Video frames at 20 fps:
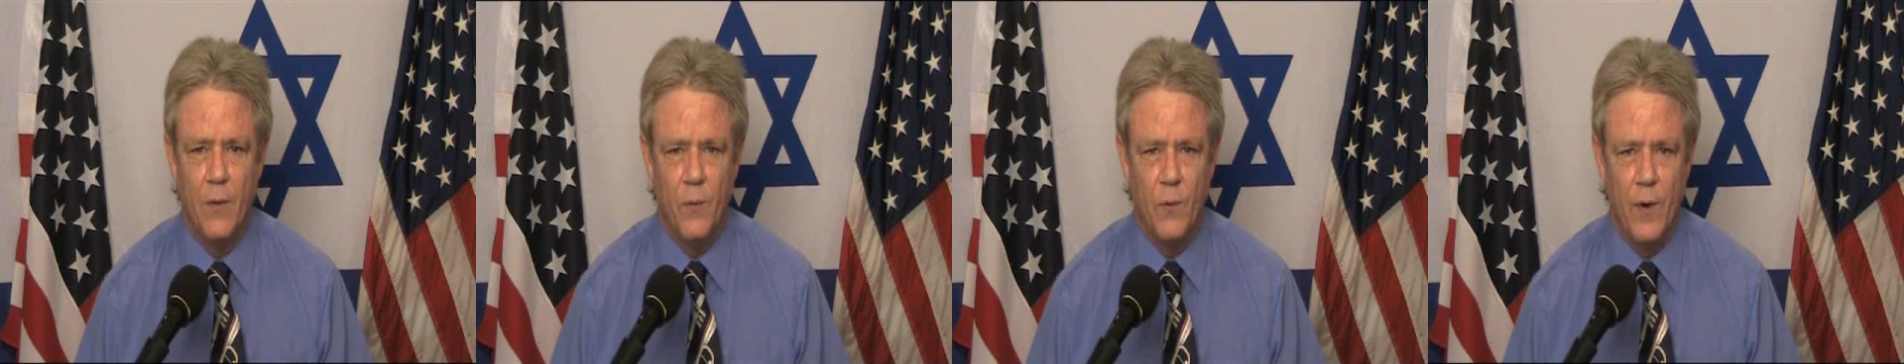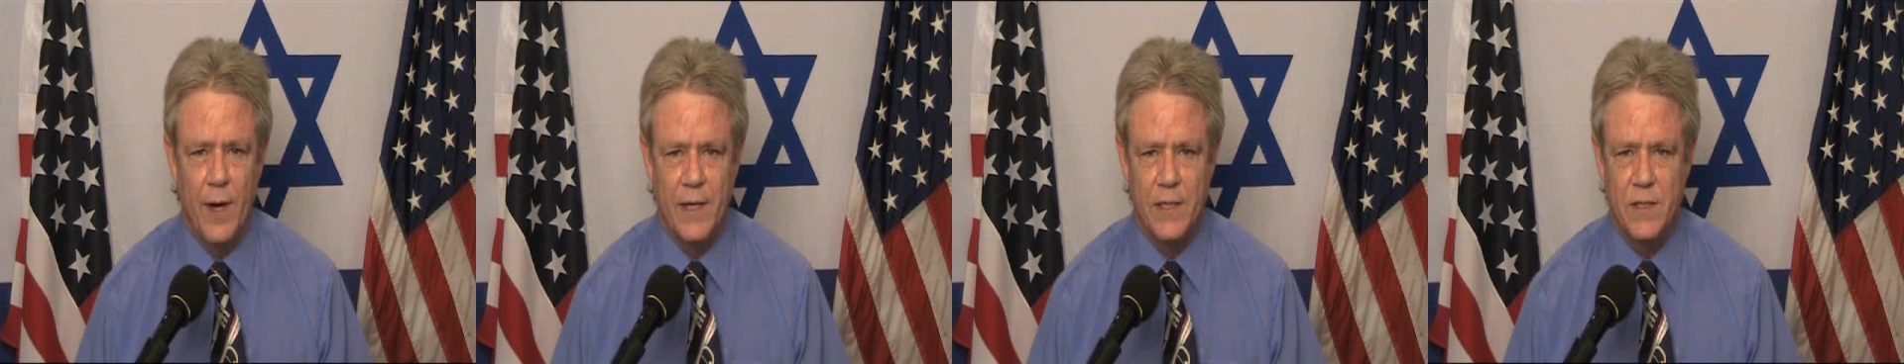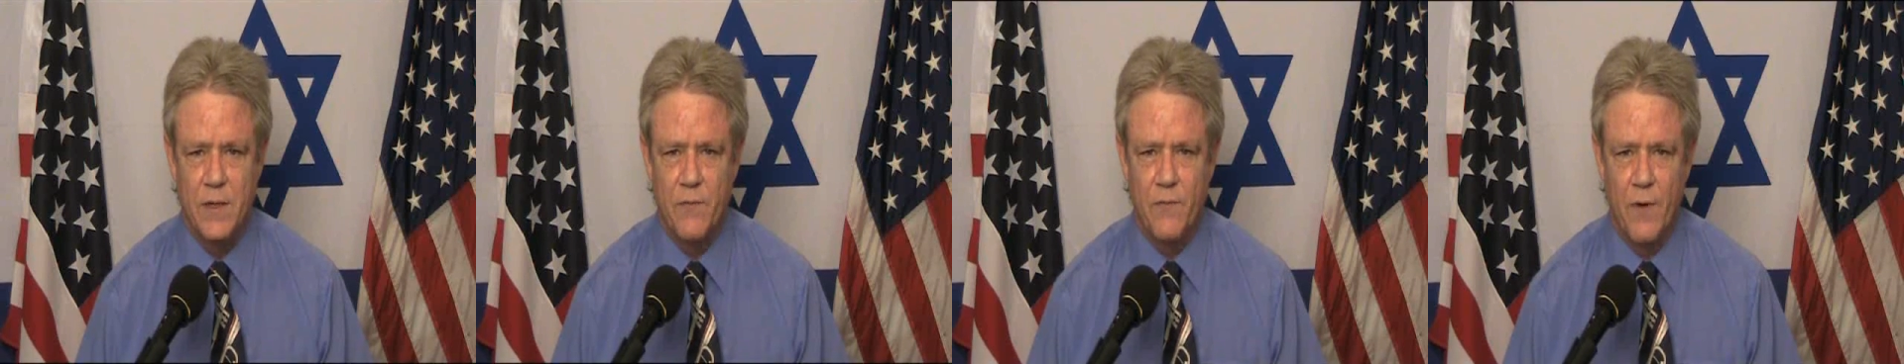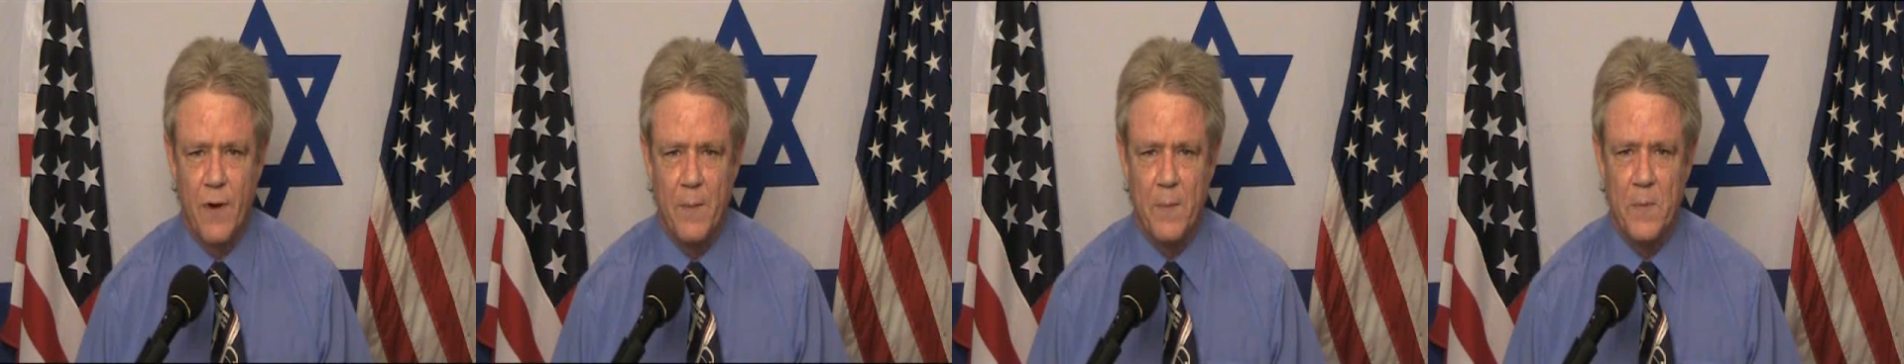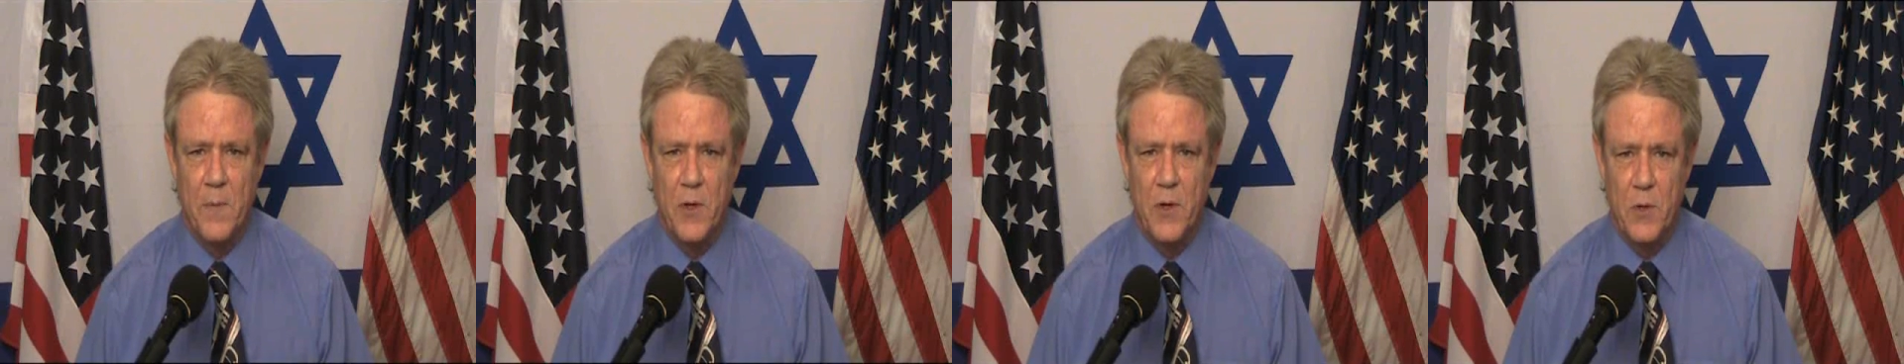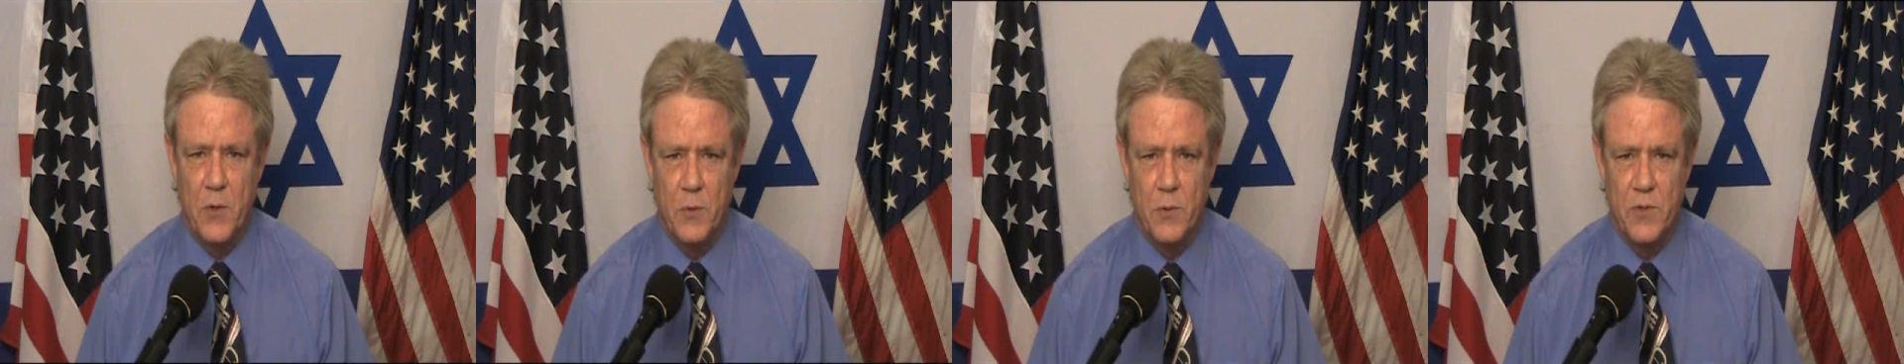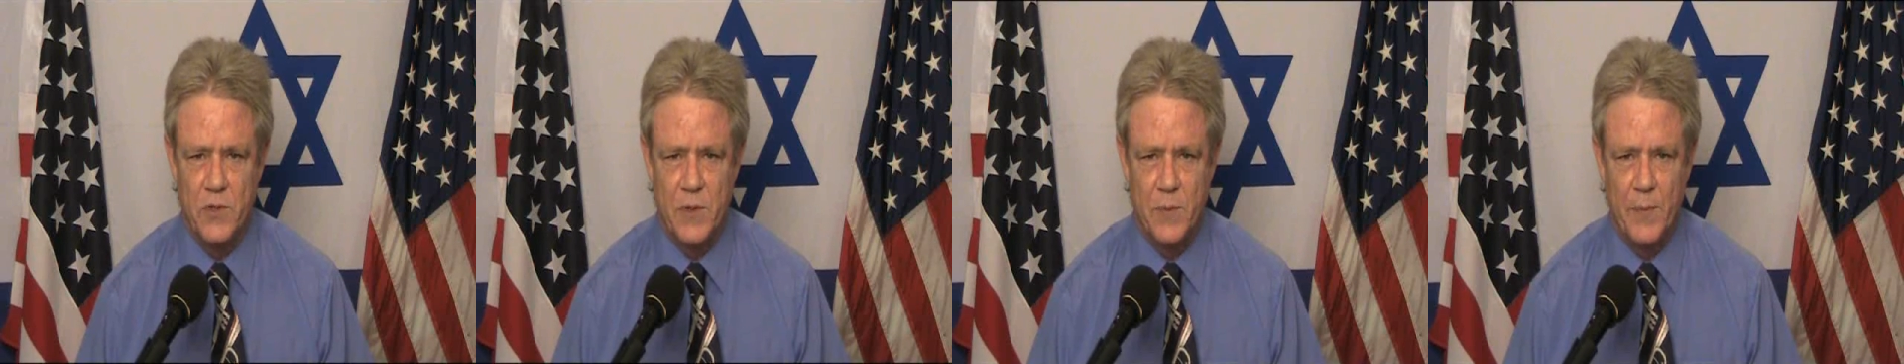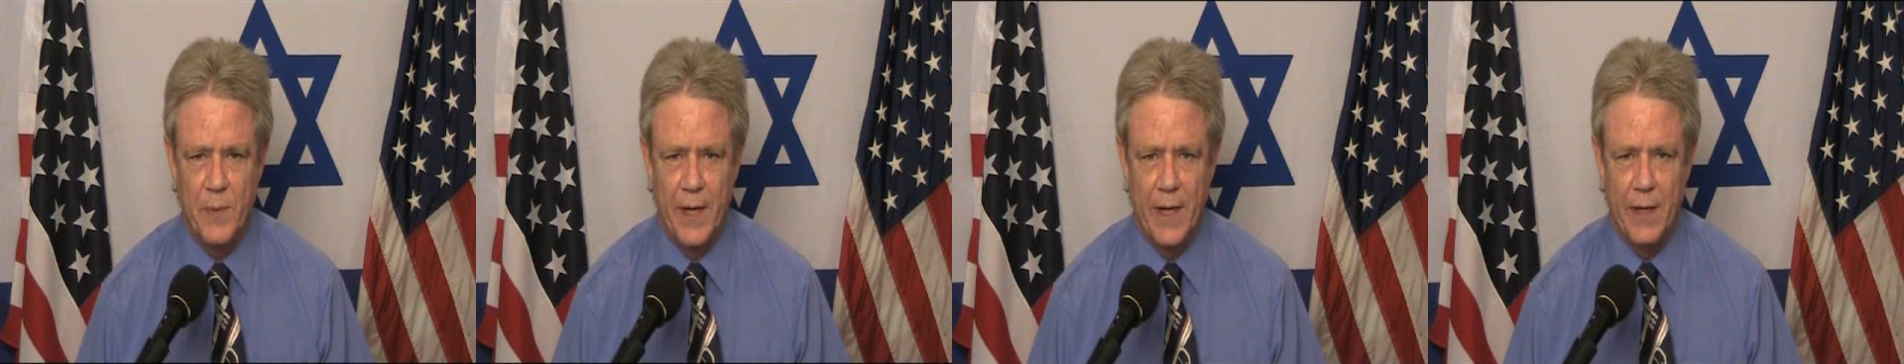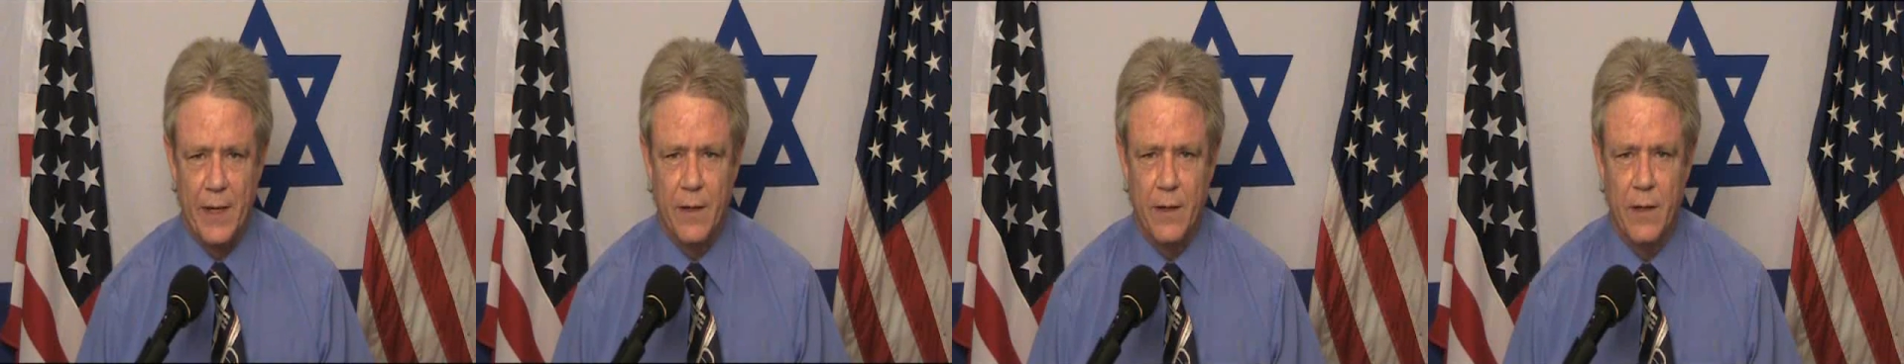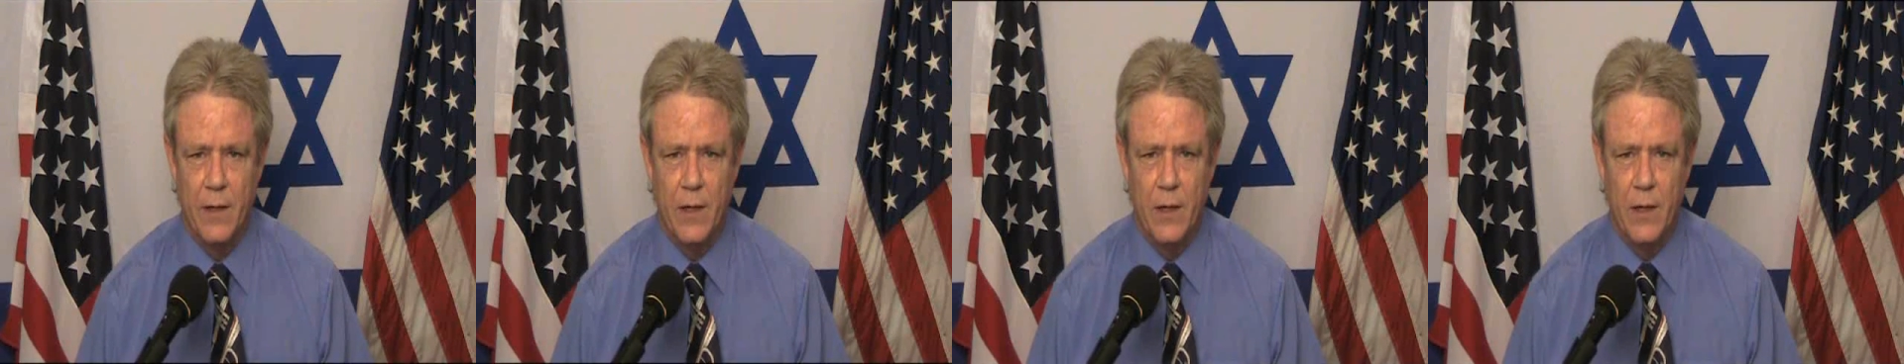rest from the news a bit.